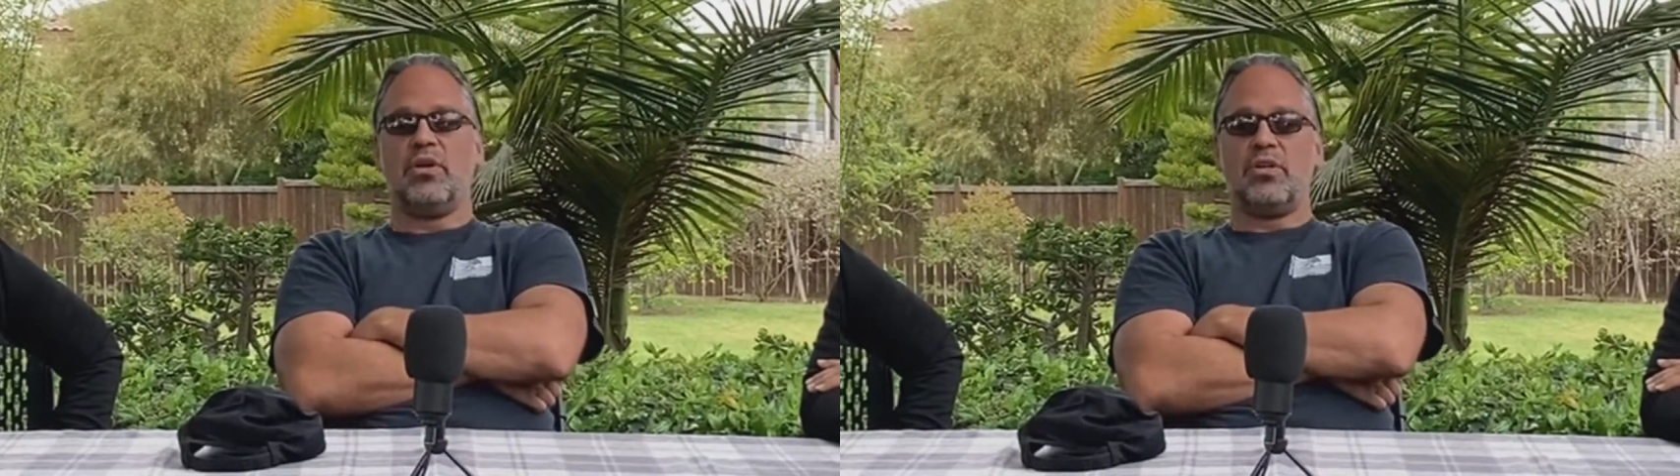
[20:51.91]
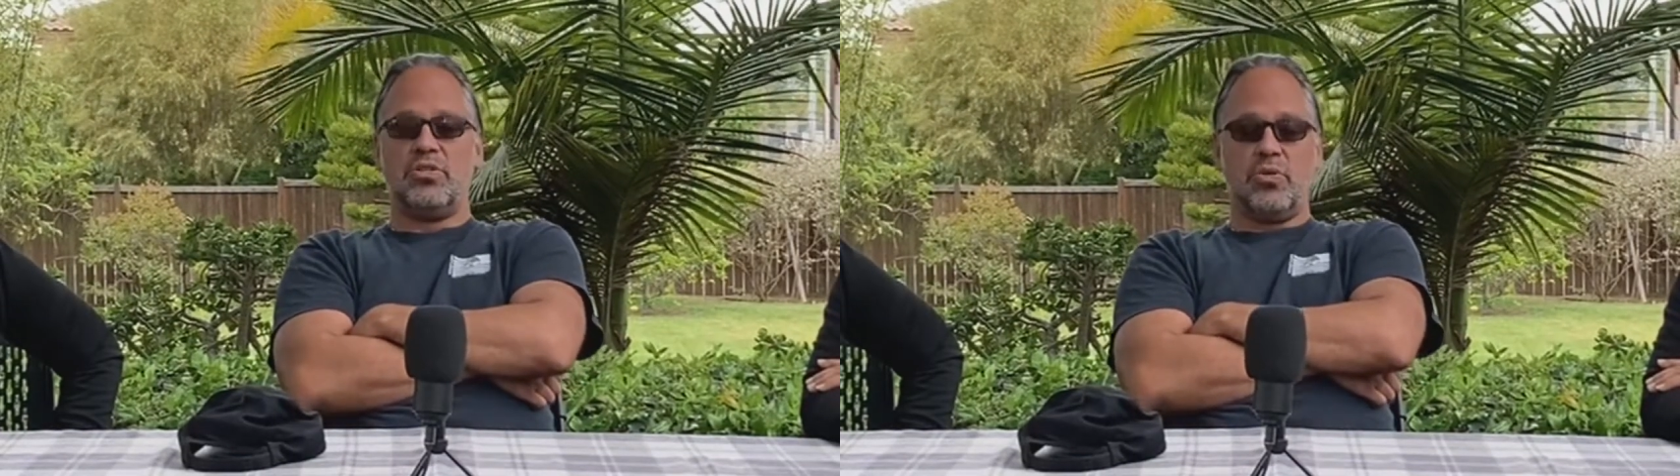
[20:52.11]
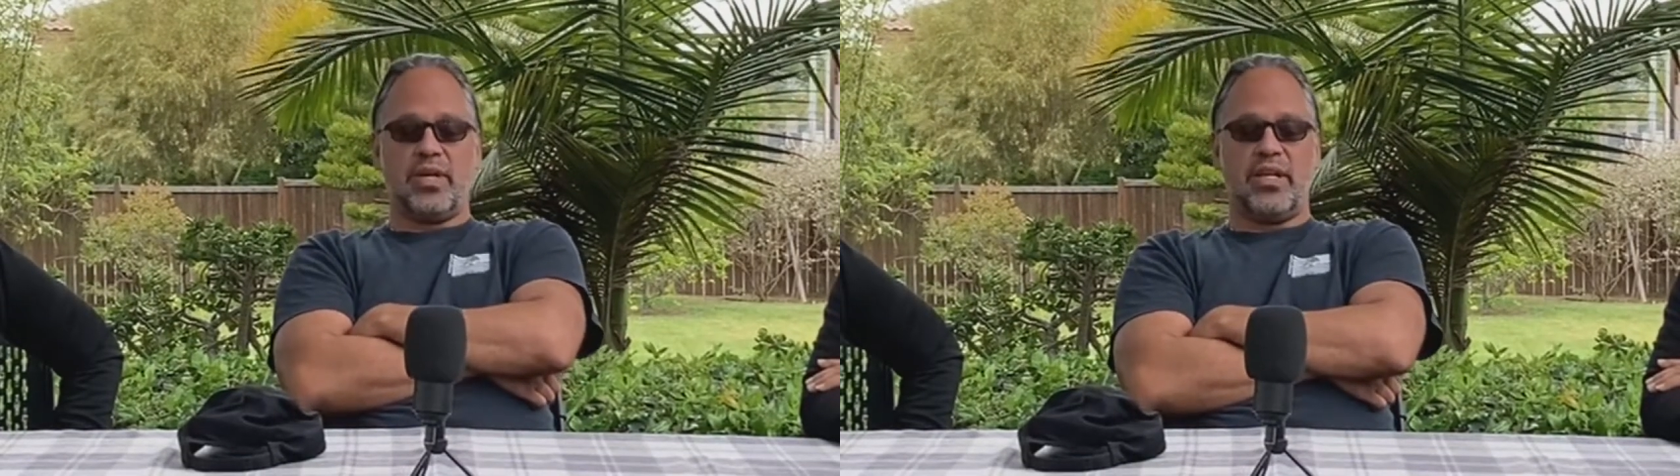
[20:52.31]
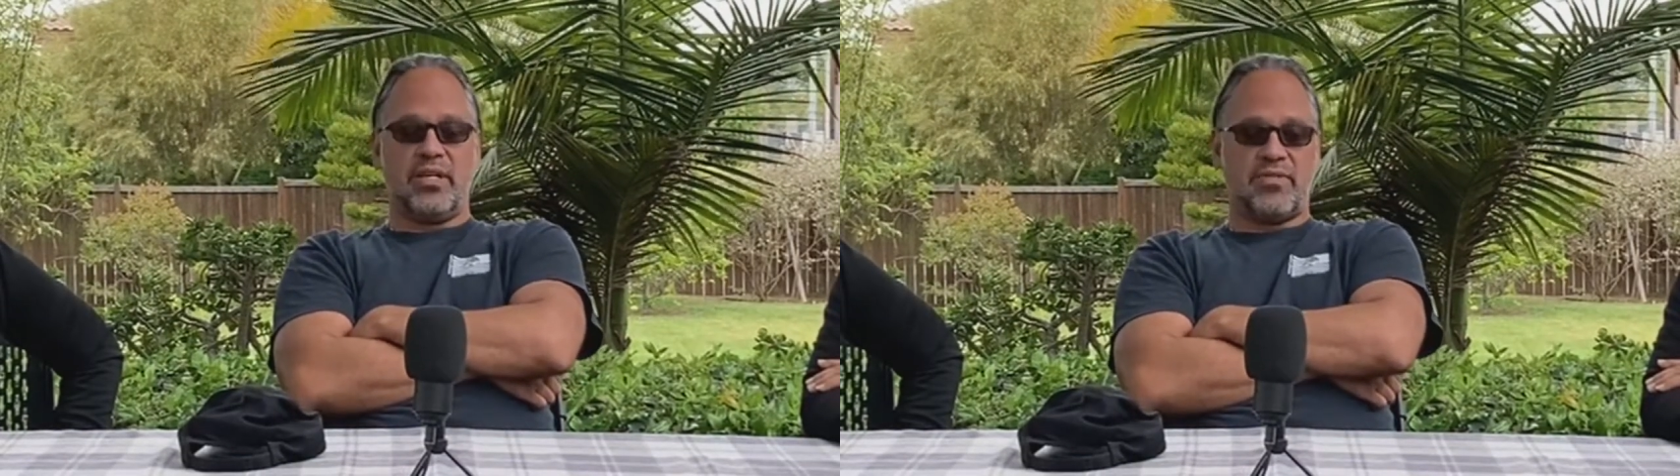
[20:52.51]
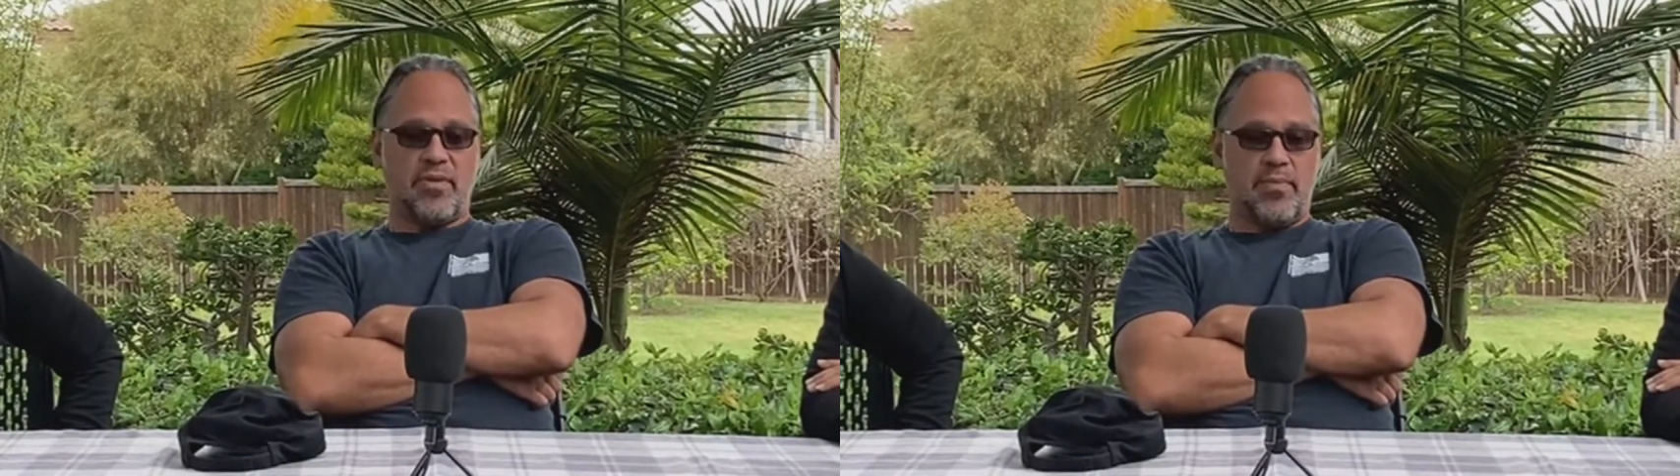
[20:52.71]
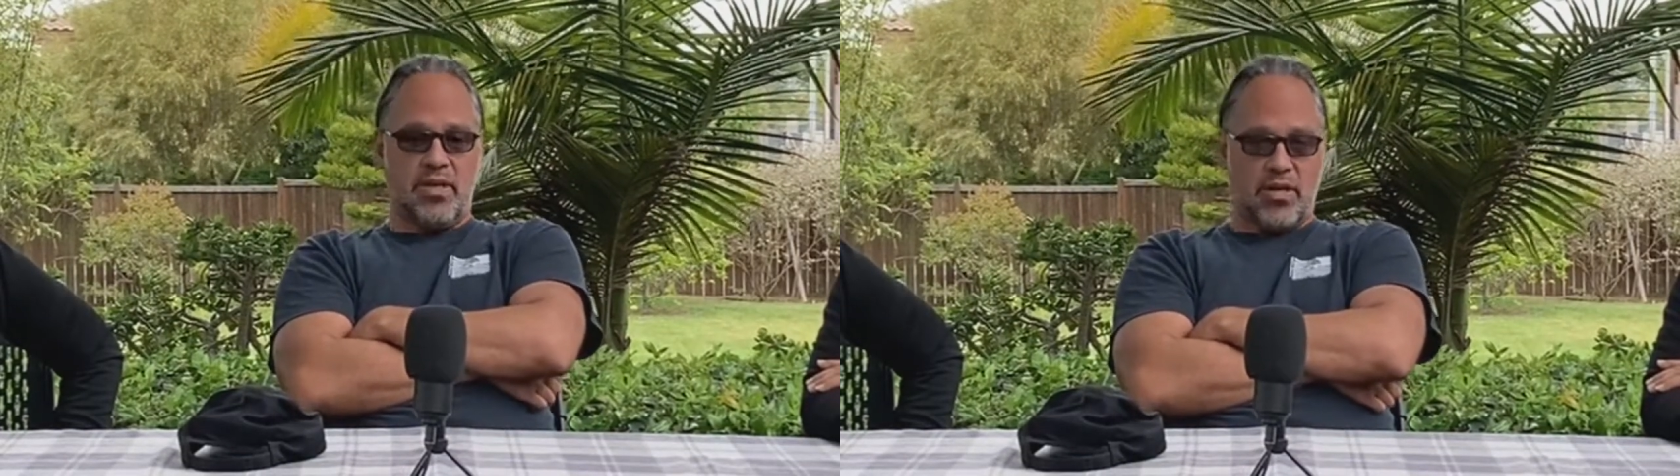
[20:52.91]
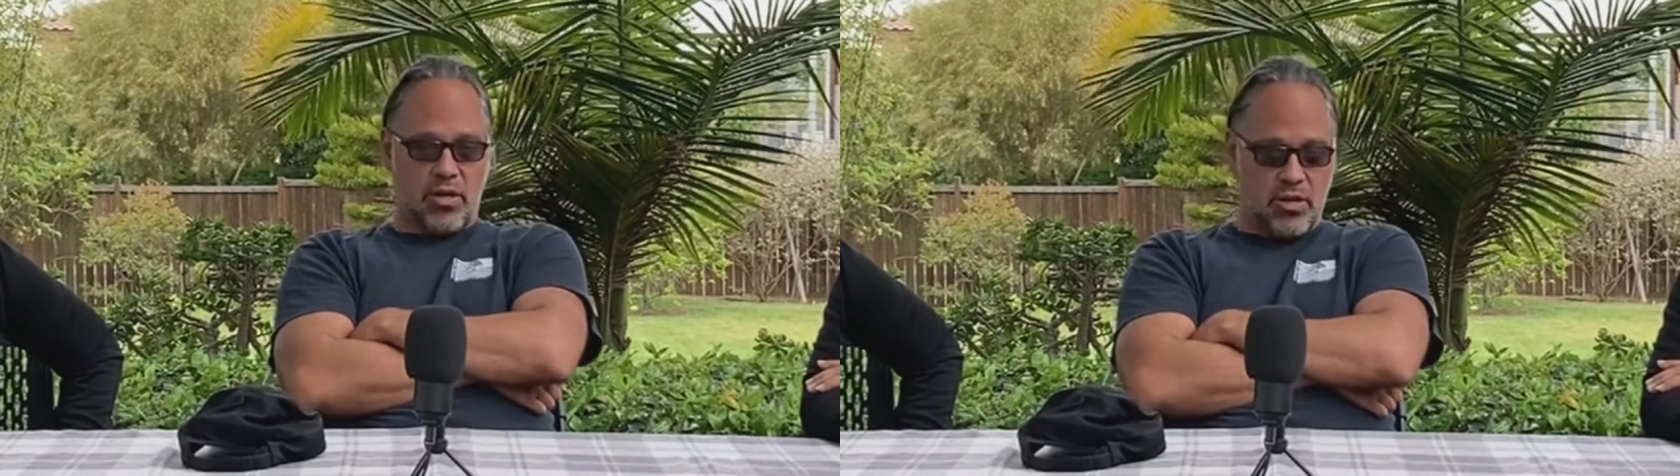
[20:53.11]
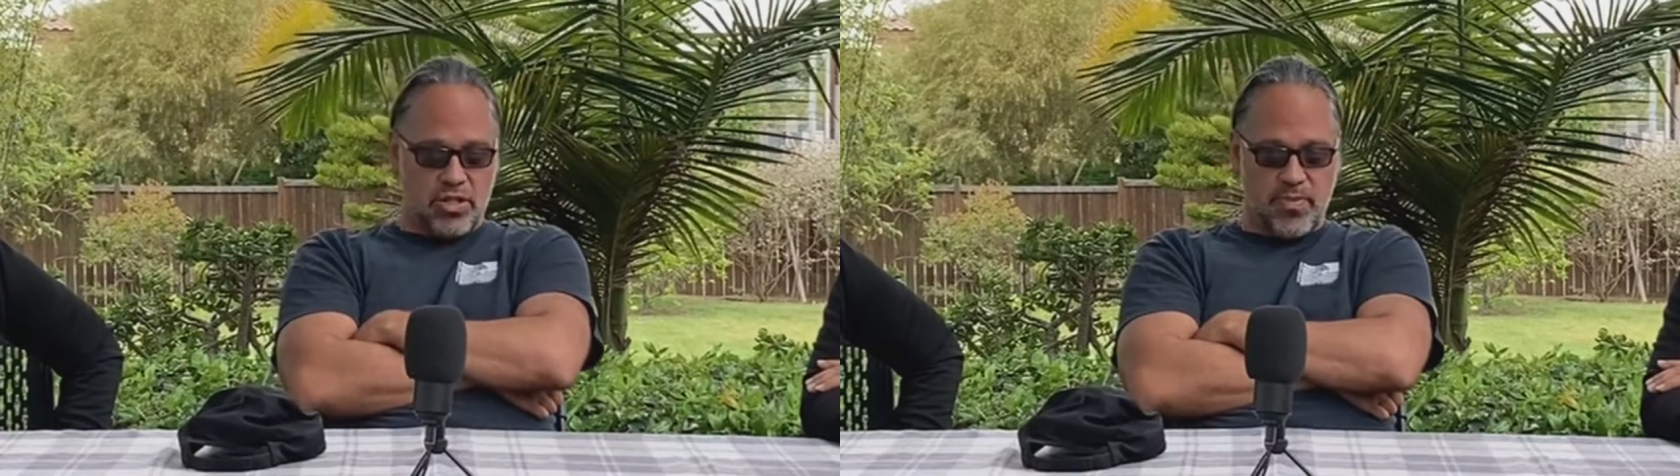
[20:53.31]
doing it is from the
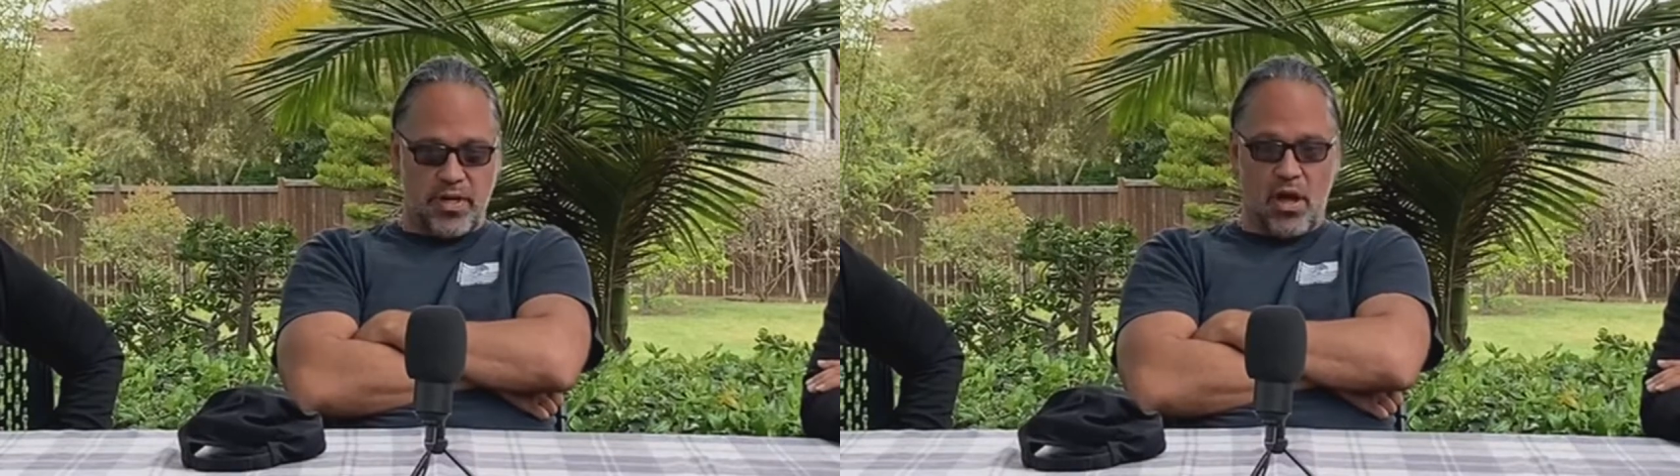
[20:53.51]
encouragement